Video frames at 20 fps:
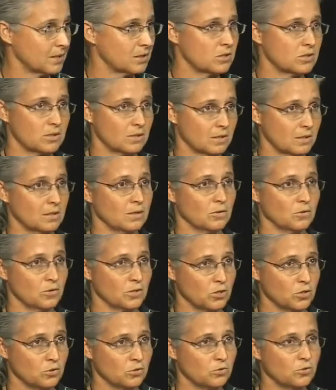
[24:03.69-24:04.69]
the
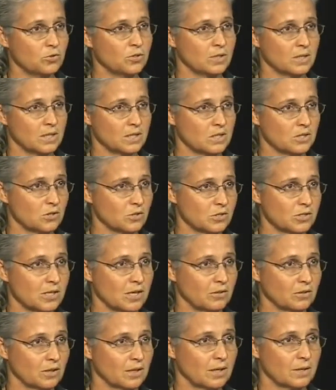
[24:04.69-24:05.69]
youth and the adults
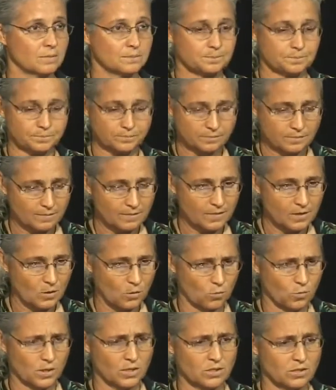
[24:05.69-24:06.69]
out there
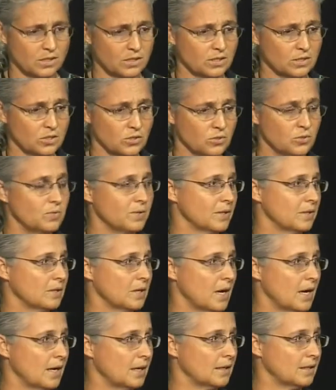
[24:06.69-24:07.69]
what you need to do with that.